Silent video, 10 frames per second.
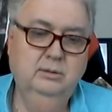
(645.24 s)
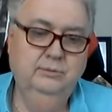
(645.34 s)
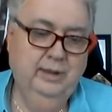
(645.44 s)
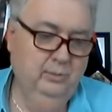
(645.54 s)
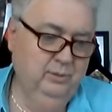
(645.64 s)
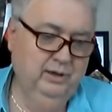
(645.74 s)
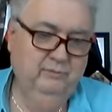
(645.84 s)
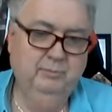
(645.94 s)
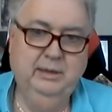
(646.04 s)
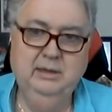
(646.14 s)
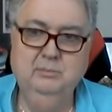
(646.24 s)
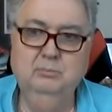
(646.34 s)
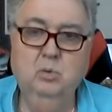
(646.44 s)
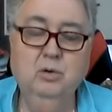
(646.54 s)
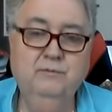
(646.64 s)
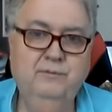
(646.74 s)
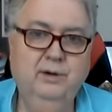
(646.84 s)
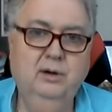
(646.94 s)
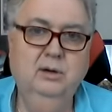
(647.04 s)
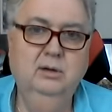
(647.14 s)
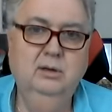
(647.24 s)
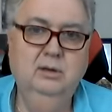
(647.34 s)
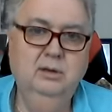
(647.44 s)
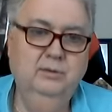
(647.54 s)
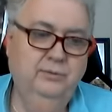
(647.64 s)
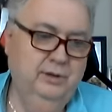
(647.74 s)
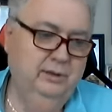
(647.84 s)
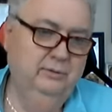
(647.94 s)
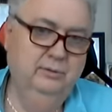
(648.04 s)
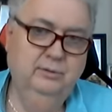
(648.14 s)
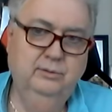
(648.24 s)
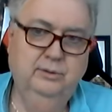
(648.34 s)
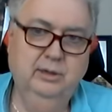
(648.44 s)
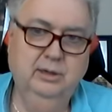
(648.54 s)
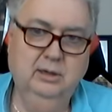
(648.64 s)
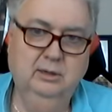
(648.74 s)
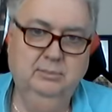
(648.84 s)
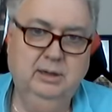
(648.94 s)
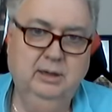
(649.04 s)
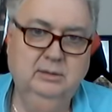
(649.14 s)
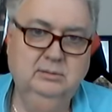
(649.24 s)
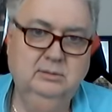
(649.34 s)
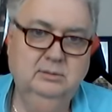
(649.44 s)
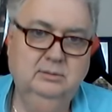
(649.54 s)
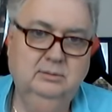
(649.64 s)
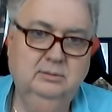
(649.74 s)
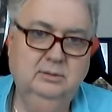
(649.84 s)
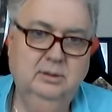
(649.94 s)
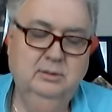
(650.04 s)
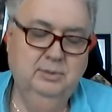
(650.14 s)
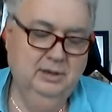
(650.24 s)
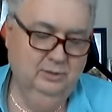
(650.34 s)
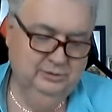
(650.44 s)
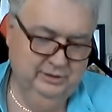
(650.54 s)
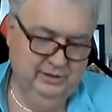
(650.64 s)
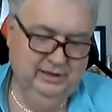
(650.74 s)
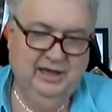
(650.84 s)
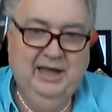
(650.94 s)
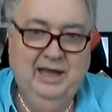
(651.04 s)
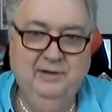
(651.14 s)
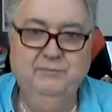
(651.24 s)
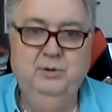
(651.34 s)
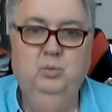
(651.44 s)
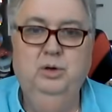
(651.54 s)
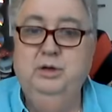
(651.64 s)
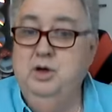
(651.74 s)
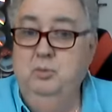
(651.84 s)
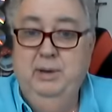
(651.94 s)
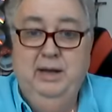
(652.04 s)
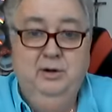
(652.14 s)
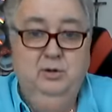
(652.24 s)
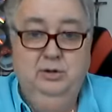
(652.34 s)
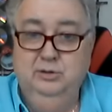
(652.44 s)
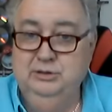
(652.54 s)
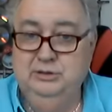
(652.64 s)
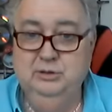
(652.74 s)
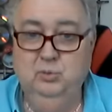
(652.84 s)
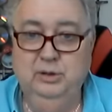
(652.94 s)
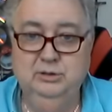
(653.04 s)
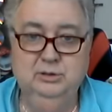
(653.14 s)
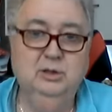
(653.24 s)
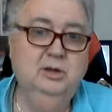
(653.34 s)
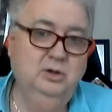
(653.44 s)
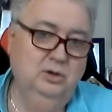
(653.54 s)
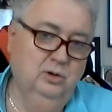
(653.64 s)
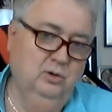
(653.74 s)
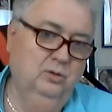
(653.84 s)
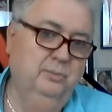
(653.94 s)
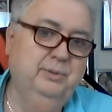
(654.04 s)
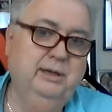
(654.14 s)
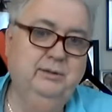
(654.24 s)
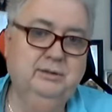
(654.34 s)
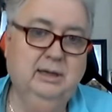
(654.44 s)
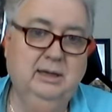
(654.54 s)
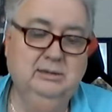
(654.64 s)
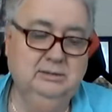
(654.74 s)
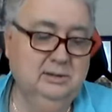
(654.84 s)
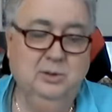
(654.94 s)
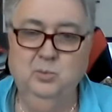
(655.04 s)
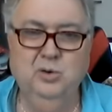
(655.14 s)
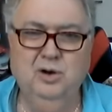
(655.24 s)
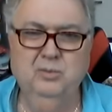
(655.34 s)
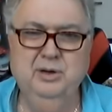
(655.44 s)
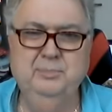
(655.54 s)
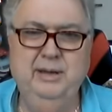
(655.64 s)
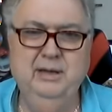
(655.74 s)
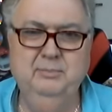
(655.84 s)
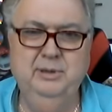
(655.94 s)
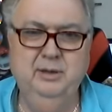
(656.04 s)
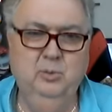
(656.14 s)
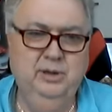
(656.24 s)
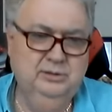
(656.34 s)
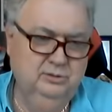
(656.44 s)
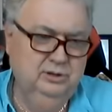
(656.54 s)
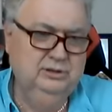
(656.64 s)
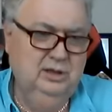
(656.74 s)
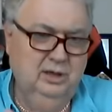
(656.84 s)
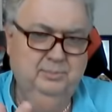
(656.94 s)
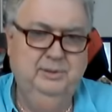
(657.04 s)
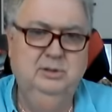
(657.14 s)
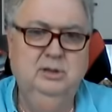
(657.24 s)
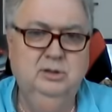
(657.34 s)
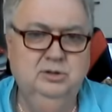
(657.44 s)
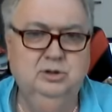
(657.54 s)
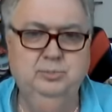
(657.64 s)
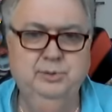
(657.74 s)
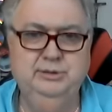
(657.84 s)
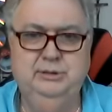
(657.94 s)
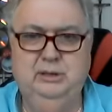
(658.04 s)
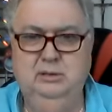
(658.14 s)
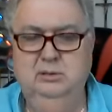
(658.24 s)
That would even make it more fair than the income tax. Because then everyone, no matter your situation, you're going to pay the taxes. We're already paying them anyway, so just up it 2%.